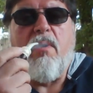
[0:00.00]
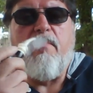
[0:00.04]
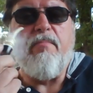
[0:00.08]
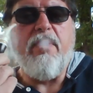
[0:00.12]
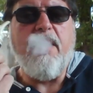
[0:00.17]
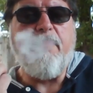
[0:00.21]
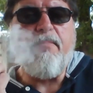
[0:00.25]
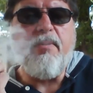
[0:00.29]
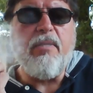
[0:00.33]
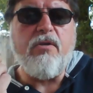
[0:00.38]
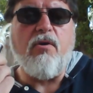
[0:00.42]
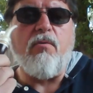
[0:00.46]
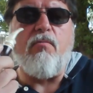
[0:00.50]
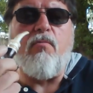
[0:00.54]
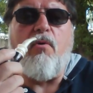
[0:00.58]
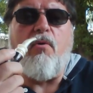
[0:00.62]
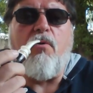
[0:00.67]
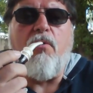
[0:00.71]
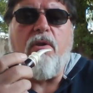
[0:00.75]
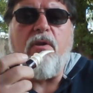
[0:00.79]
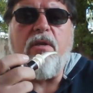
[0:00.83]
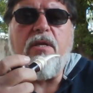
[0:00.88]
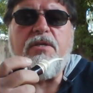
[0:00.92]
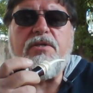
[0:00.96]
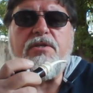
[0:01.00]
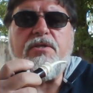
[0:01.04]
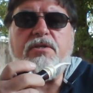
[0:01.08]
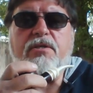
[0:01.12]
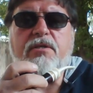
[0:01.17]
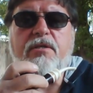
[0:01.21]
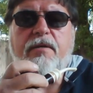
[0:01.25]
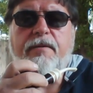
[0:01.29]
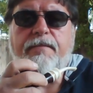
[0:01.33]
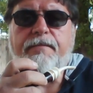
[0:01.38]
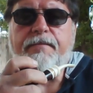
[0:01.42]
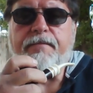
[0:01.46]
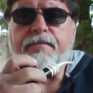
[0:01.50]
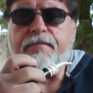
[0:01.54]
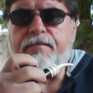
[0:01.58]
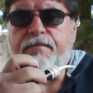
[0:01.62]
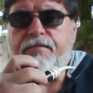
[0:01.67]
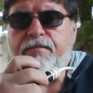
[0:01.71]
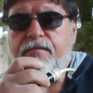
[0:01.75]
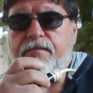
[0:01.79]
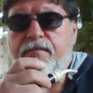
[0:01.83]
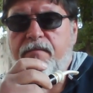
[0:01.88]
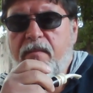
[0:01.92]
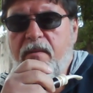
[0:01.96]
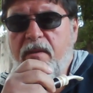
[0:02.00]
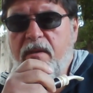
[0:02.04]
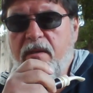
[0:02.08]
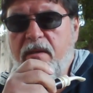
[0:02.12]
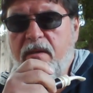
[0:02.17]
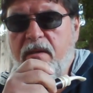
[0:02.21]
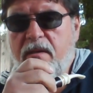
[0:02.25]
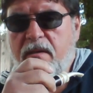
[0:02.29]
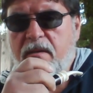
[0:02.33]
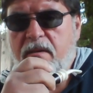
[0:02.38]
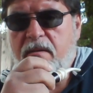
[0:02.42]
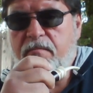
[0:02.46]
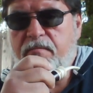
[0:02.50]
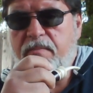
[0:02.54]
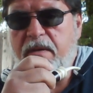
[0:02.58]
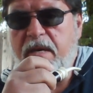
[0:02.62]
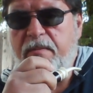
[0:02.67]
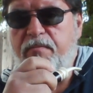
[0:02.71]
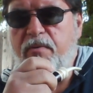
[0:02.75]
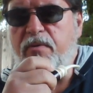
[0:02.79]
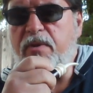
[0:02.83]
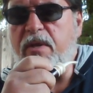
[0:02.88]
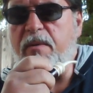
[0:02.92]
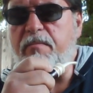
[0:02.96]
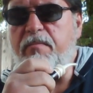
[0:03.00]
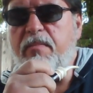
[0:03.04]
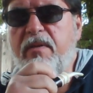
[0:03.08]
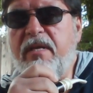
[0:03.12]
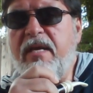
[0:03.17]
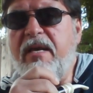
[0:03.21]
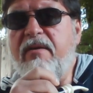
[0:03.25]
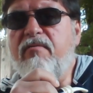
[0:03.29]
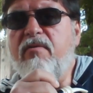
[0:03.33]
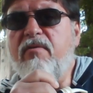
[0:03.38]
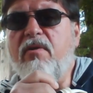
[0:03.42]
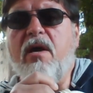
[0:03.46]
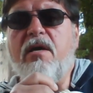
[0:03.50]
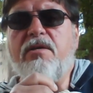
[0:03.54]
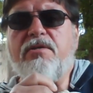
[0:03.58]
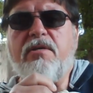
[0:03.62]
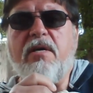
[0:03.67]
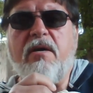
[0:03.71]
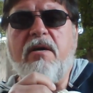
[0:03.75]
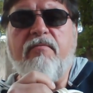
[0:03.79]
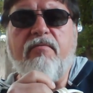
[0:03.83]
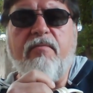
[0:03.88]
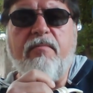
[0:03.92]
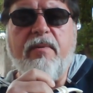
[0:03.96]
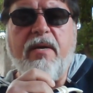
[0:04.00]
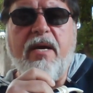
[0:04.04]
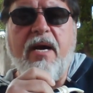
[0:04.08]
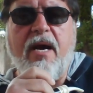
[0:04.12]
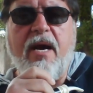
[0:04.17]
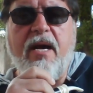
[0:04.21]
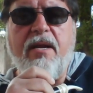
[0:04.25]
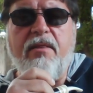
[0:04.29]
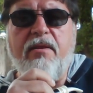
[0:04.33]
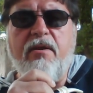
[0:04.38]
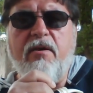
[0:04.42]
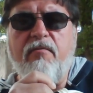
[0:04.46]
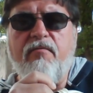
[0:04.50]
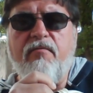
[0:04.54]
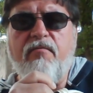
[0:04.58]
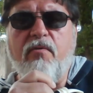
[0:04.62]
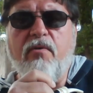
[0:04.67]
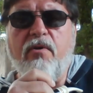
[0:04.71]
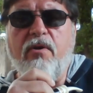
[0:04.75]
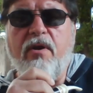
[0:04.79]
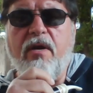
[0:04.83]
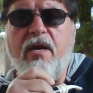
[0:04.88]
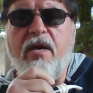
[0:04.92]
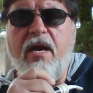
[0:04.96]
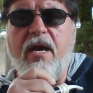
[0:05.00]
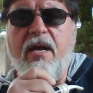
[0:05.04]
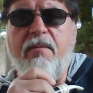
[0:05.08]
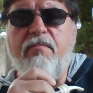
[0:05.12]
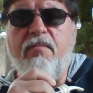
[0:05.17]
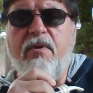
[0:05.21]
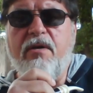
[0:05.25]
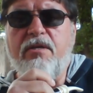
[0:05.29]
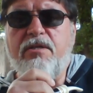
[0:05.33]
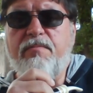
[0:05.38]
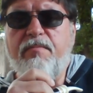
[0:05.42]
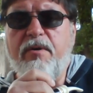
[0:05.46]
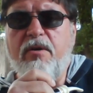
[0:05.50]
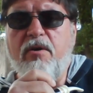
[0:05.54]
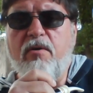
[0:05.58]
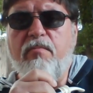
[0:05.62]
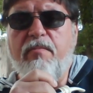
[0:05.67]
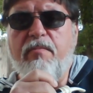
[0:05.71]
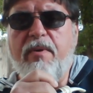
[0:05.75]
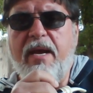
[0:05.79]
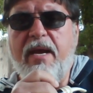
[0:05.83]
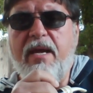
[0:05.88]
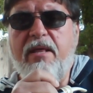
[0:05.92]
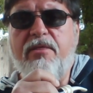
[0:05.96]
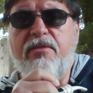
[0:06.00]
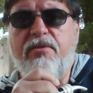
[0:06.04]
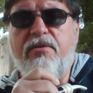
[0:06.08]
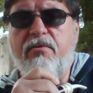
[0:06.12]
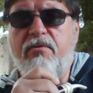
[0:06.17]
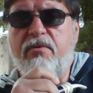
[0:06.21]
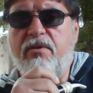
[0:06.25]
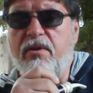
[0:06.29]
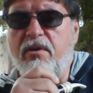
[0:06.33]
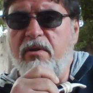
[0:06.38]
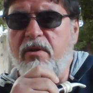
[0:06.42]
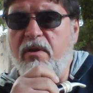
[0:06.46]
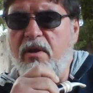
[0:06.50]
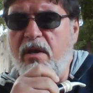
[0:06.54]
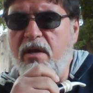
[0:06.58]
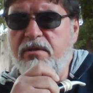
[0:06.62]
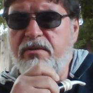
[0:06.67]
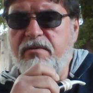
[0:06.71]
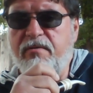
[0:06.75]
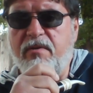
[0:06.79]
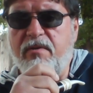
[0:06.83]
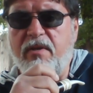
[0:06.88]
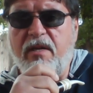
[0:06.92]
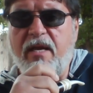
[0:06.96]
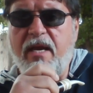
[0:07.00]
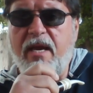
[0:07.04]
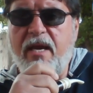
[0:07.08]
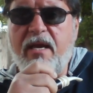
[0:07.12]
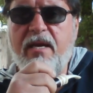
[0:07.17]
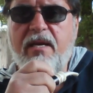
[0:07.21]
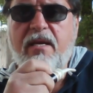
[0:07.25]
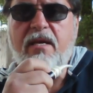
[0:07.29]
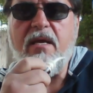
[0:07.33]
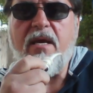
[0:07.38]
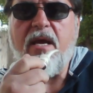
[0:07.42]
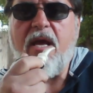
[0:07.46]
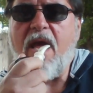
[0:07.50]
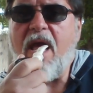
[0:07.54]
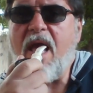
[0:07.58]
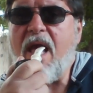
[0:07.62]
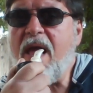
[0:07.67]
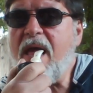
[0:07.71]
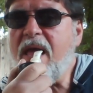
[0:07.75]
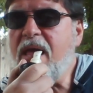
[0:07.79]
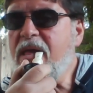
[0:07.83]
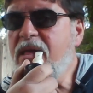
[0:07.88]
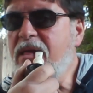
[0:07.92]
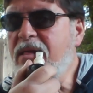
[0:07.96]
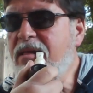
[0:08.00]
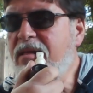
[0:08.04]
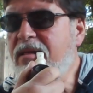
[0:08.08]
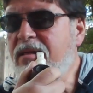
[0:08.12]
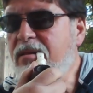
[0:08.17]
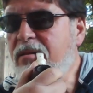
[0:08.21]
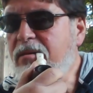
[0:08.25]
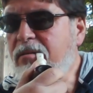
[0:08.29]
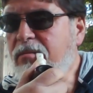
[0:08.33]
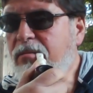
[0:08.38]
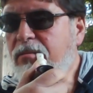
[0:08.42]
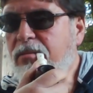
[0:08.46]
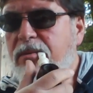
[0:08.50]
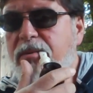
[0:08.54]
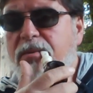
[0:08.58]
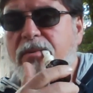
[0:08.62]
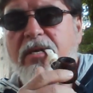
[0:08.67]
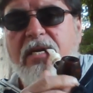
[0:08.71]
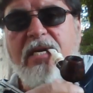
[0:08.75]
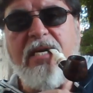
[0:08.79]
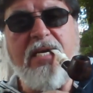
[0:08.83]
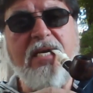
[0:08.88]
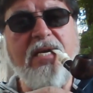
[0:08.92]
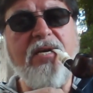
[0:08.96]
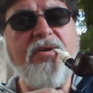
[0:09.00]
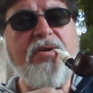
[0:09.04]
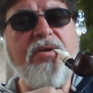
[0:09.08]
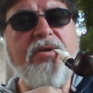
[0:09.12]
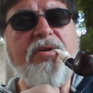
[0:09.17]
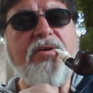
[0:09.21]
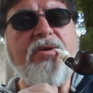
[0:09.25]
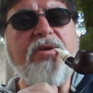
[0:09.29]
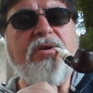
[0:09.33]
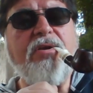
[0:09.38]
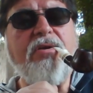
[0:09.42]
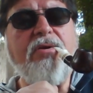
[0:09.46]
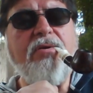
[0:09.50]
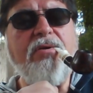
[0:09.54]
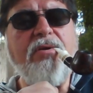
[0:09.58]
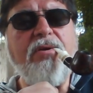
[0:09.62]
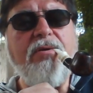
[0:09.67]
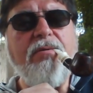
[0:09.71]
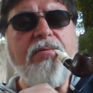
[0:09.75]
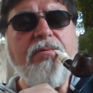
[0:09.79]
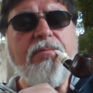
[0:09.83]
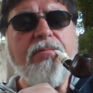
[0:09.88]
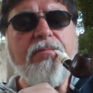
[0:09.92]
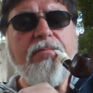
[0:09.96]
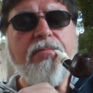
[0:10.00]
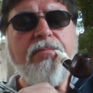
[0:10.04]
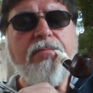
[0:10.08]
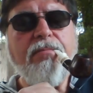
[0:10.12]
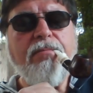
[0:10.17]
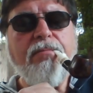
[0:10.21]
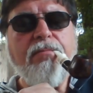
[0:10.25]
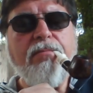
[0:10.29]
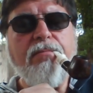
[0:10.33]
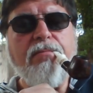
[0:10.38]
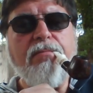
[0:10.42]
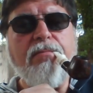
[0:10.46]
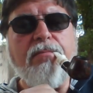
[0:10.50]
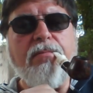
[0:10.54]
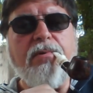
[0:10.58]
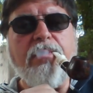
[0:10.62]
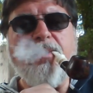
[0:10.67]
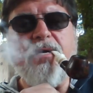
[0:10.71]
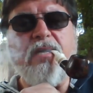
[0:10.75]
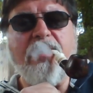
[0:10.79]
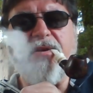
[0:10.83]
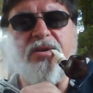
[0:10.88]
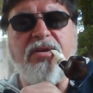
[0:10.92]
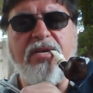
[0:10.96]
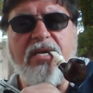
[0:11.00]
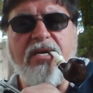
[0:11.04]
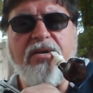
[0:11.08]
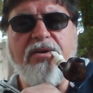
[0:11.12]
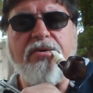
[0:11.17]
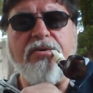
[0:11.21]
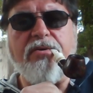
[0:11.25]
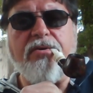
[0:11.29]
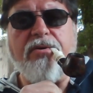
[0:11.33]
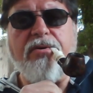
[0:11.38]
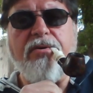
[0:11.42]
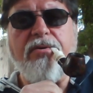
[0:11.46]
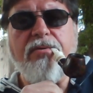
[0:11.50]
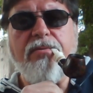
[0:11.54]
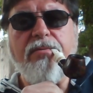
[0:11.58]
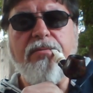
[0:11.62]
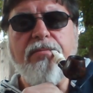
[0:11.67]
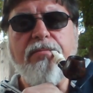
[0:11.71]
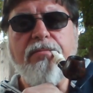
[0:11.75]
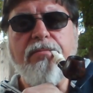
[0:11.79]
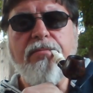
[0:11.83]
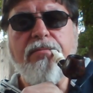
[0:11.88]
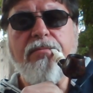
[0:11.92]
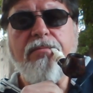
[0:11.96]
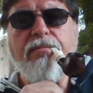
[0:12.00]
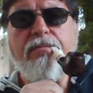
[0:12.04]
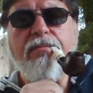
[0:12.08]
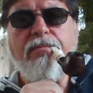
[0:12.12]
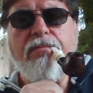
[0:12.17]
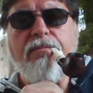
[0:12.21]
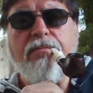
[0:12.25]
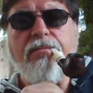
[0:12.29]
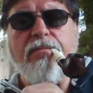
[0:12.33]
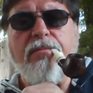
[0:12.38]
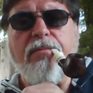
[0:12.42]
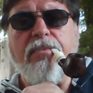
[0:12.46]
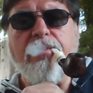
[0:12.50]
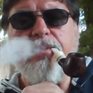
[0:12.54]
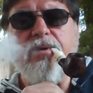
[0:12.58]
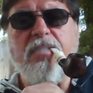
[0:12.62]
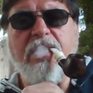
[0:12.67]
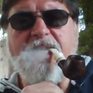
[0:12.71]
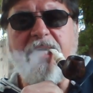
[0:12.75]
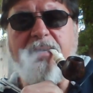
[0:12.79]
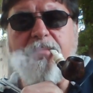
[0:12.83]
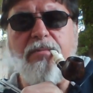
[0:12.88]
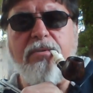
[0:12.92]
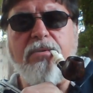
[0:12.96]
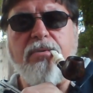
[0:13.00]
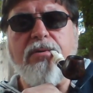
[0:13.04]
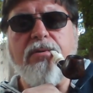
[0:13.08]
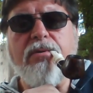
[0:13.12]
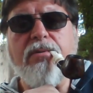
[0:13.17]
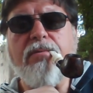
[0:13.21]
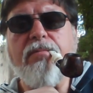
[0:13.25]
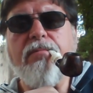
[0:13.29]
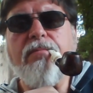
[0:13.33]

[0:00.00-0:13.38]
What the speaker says: biblical moralists, people that believe laws come from God and therefore God must be obeyed through the laws of the land that He has instituted, are censured. labeled,